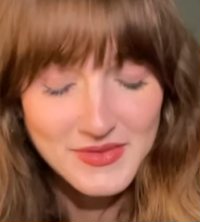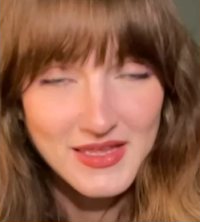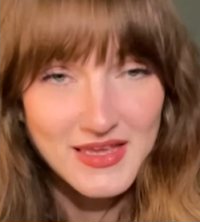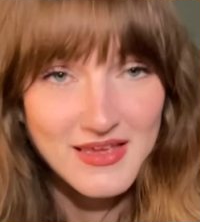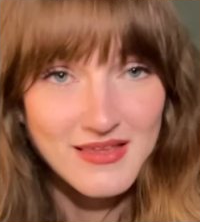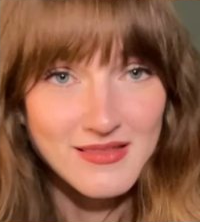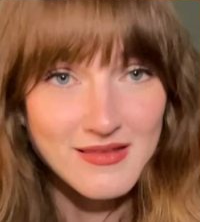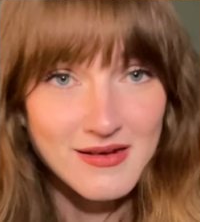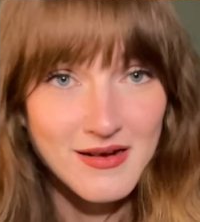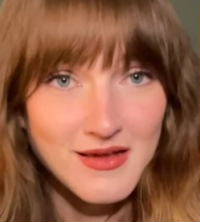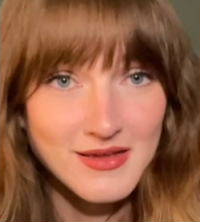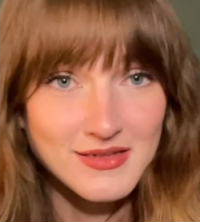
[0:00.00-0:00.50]
in
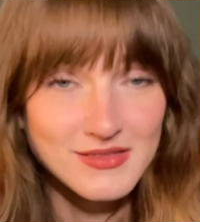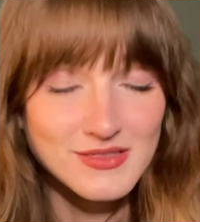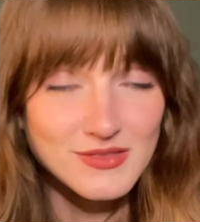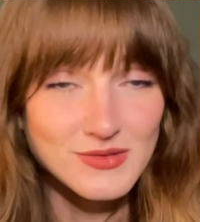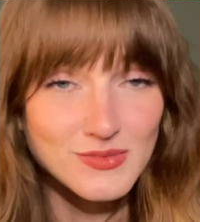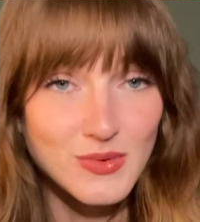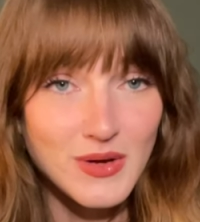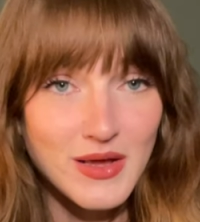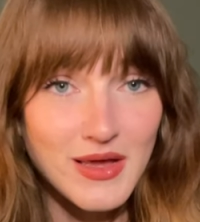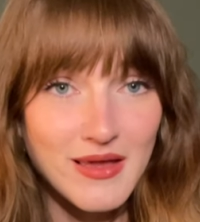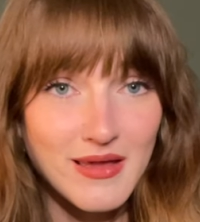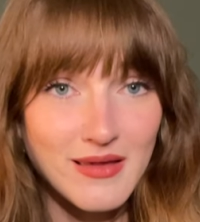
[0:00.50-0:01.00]
the nicest
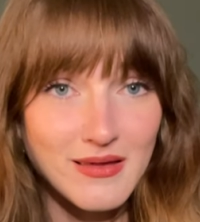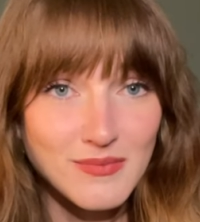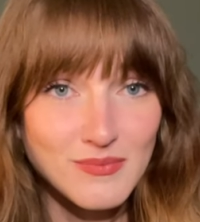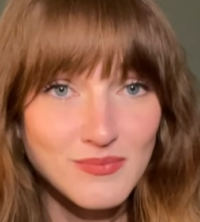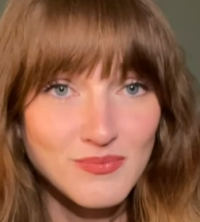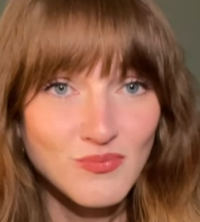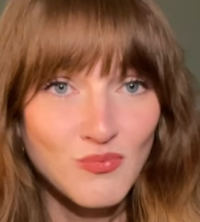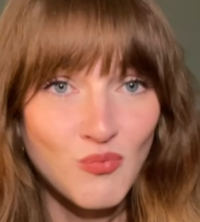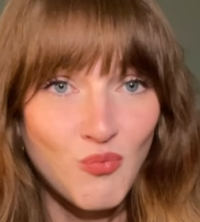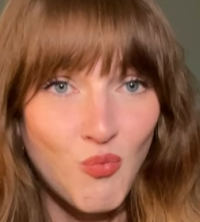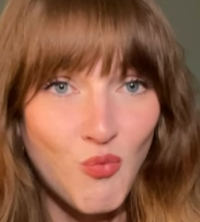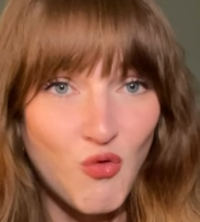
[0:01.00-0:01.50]
way,
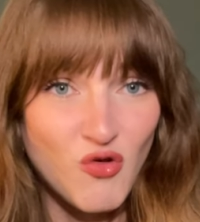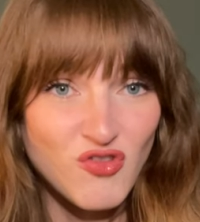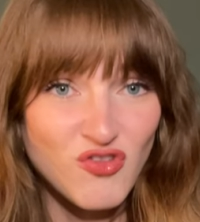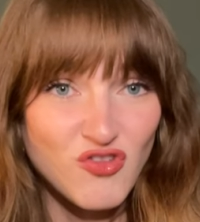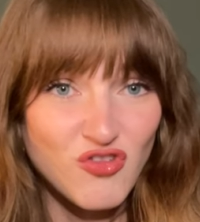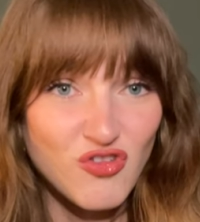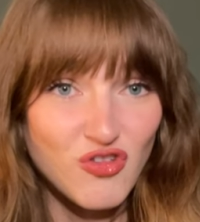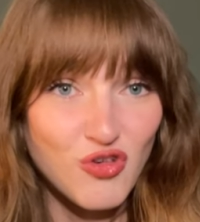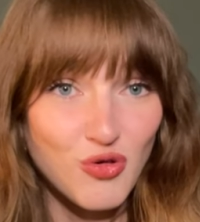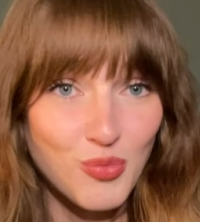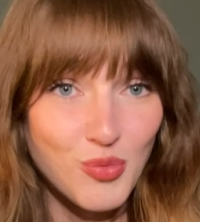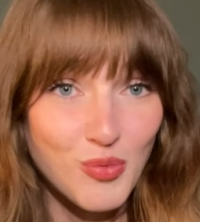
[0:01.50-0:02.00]

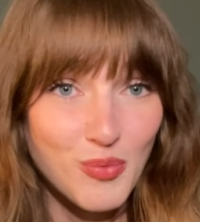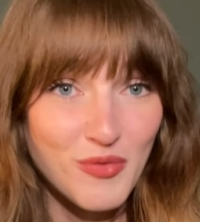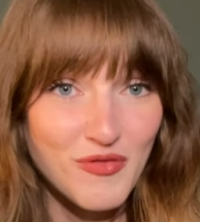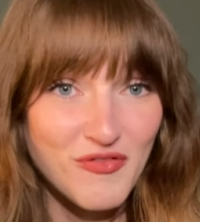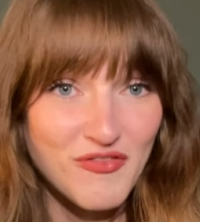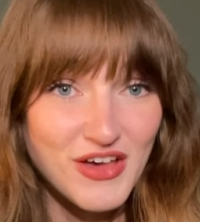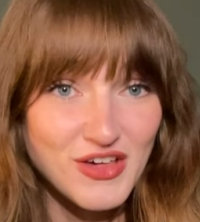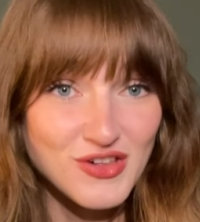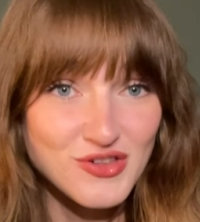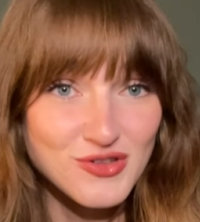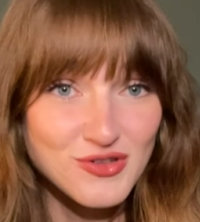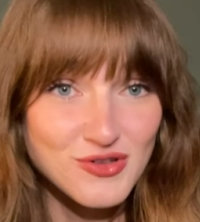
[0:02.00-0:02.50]
wasn't super
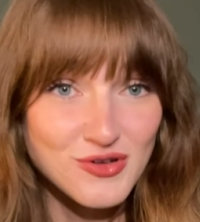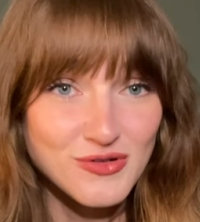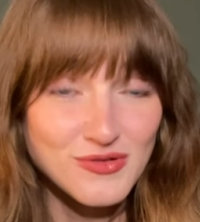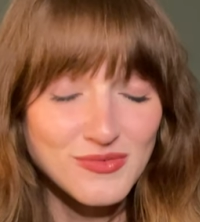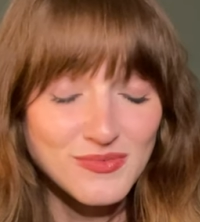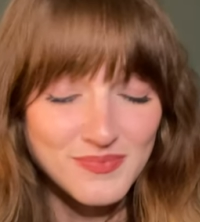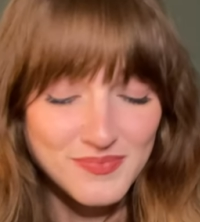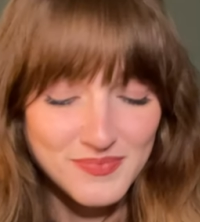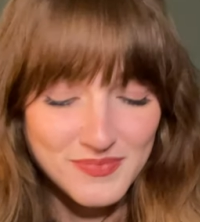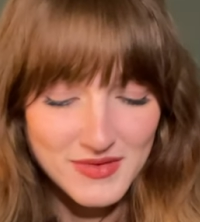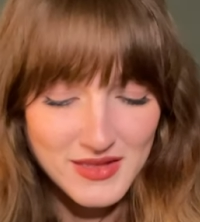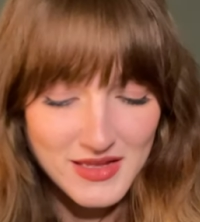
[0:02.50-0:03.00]
professional.
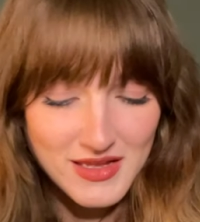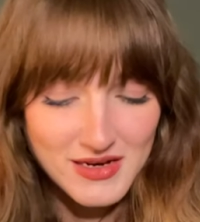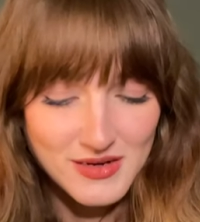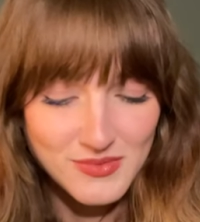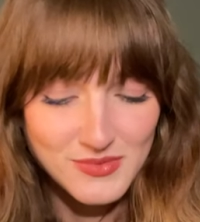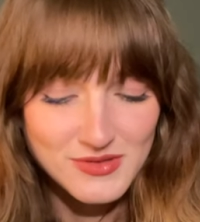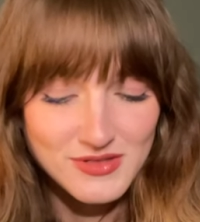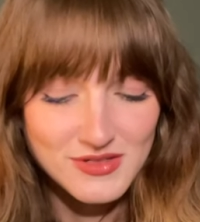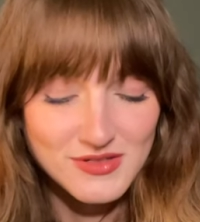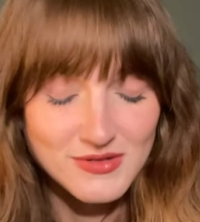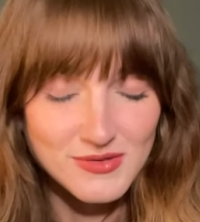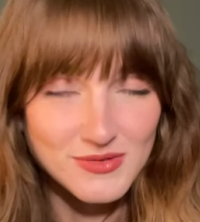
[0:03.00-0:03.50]
And it
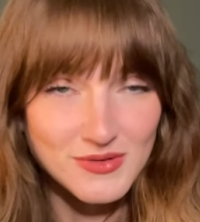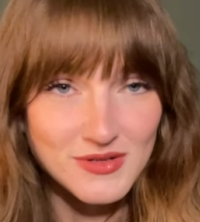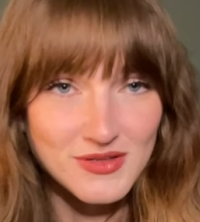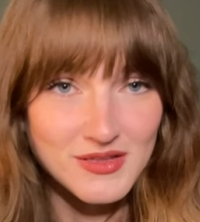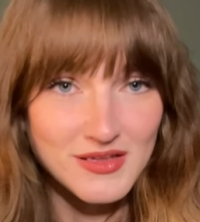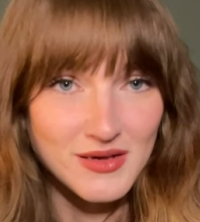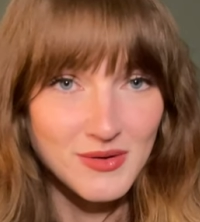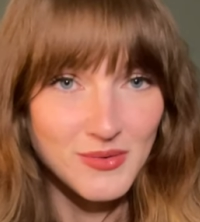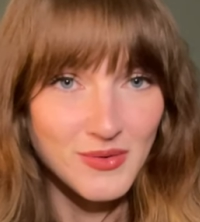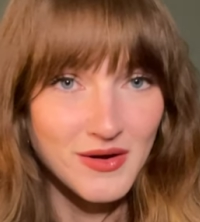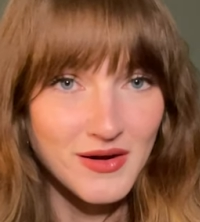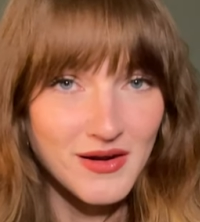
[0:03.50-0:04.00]
was the sort of
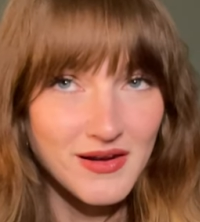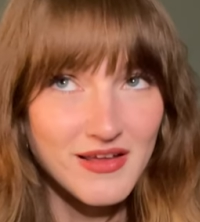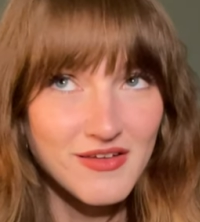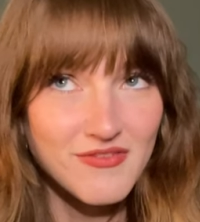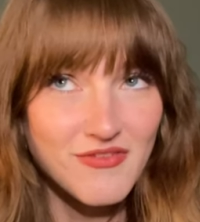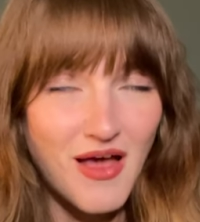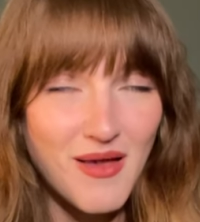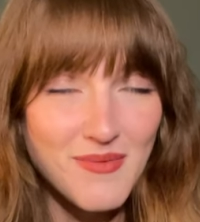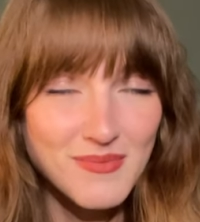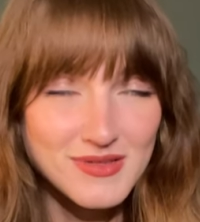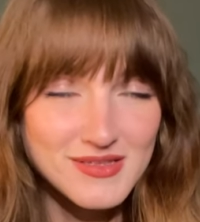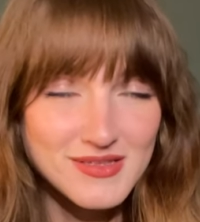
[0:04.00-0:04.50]
thing where if I'm